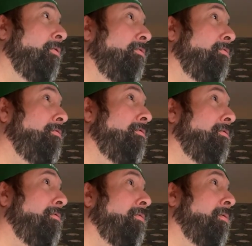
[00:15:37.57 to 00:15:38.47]

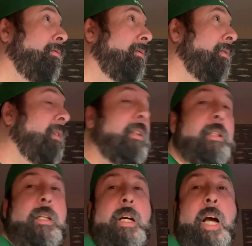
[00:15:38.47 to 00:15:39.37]
Woo!
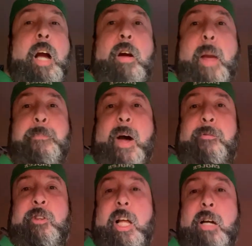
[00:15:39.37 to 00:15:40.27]
All right,
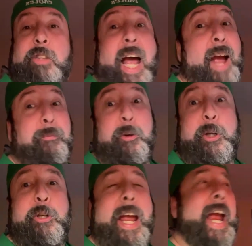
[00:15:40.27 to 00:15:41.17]
Buffalo, time for
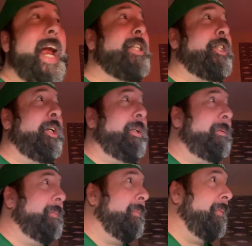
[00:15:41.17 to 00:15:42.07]
you to answer.
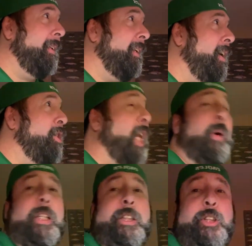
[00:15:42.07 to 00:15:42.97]

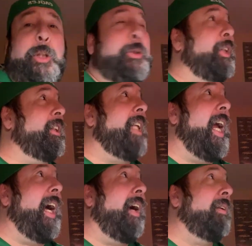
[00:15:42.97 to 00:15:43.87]
No excuses
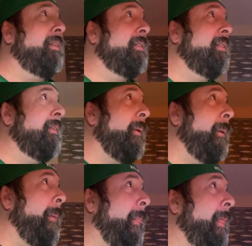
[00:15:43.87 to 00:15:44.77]
now.
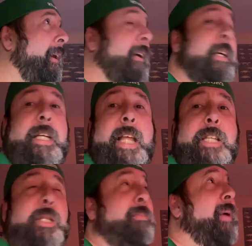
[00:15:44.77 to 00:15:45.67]

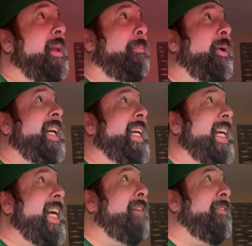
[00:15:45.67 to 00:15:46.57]
This has been a pretty
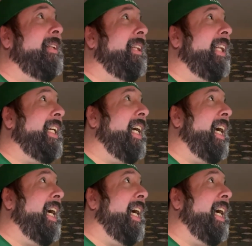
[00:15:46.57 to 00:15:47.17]
evenly